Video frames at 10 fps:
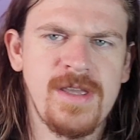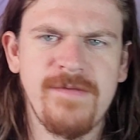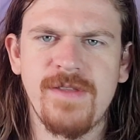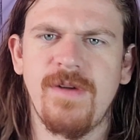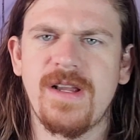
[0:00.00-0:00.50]

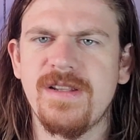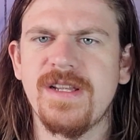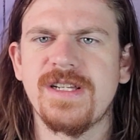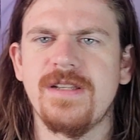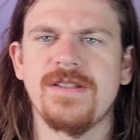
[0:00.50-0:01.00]
given the right
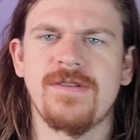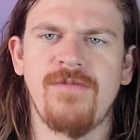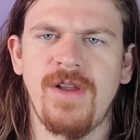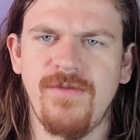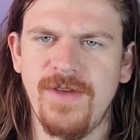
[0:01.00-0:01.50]
conditions,
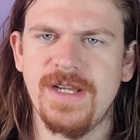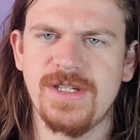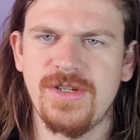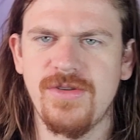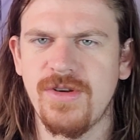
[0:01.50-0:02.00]
right
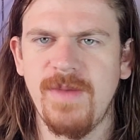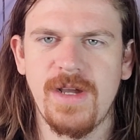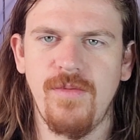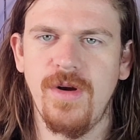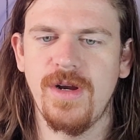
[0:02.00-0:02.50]
fish, you could
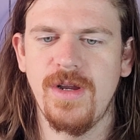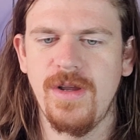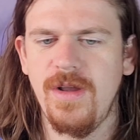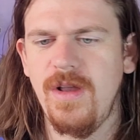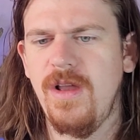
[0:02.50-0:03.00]
make it work.
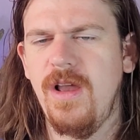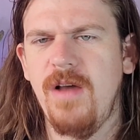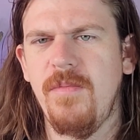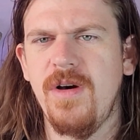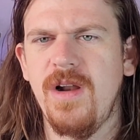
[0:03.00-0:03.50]

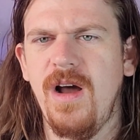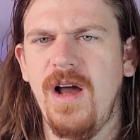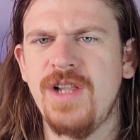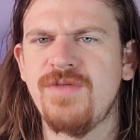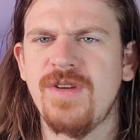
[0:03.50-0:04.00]
But
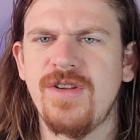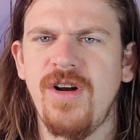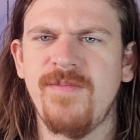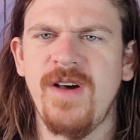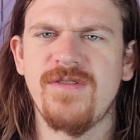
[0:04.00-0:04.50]
I just wanted to
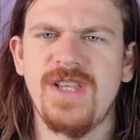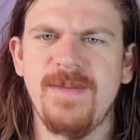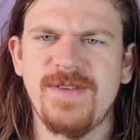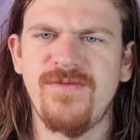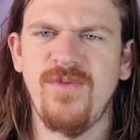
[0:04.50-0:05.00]
talk about
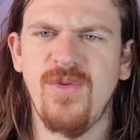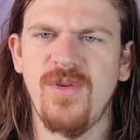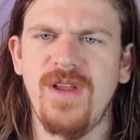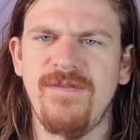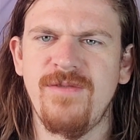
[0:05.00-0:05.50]
tips
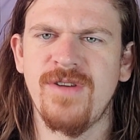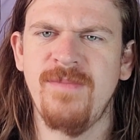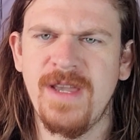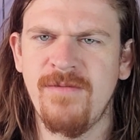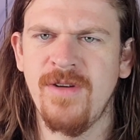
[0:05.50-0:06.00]
for if you want
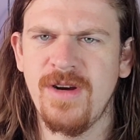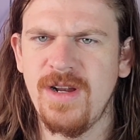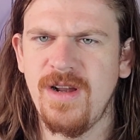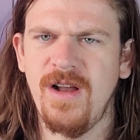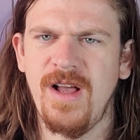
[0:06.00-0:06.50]
to make it
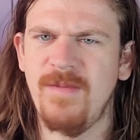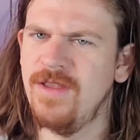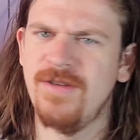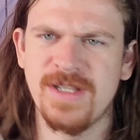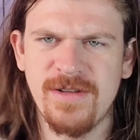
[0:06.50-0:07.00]
work,
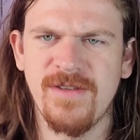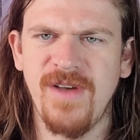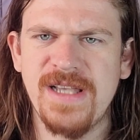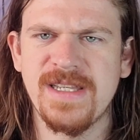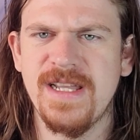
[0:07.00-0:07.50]
although I still
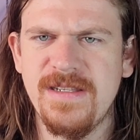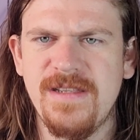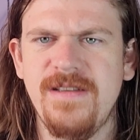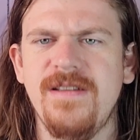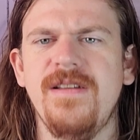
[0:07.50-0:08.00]
advise
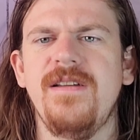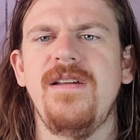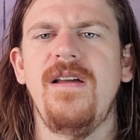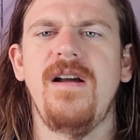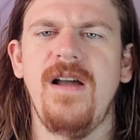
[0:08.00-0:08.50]
against it.
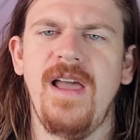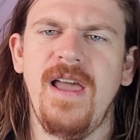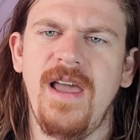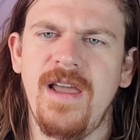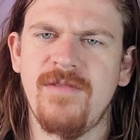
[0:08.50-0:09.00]

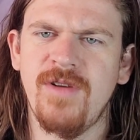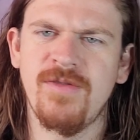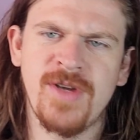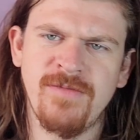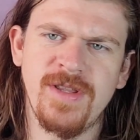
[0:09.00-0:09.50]
And
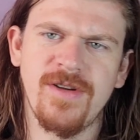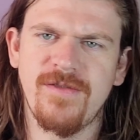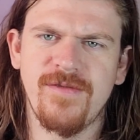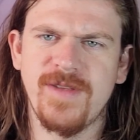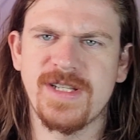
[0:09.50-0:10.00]
what can we
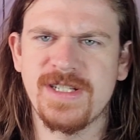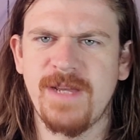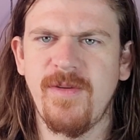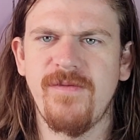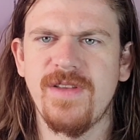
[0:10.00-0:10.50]
learn from this
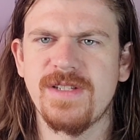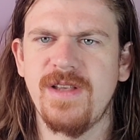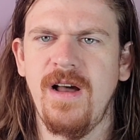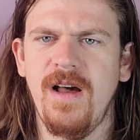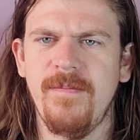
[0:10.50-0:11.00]
example of
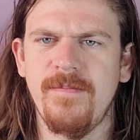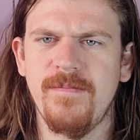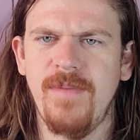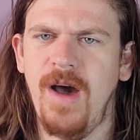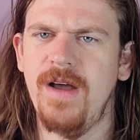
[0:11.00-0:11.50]
this
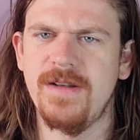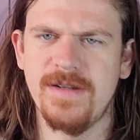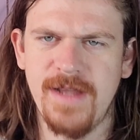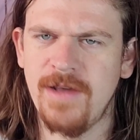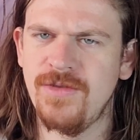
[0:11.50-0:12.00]

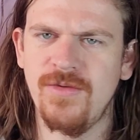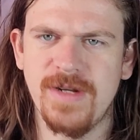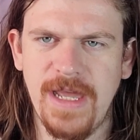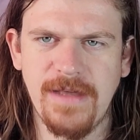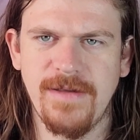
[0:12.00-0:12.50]
pond outdoor
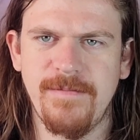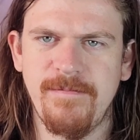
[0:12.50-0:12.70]
tank?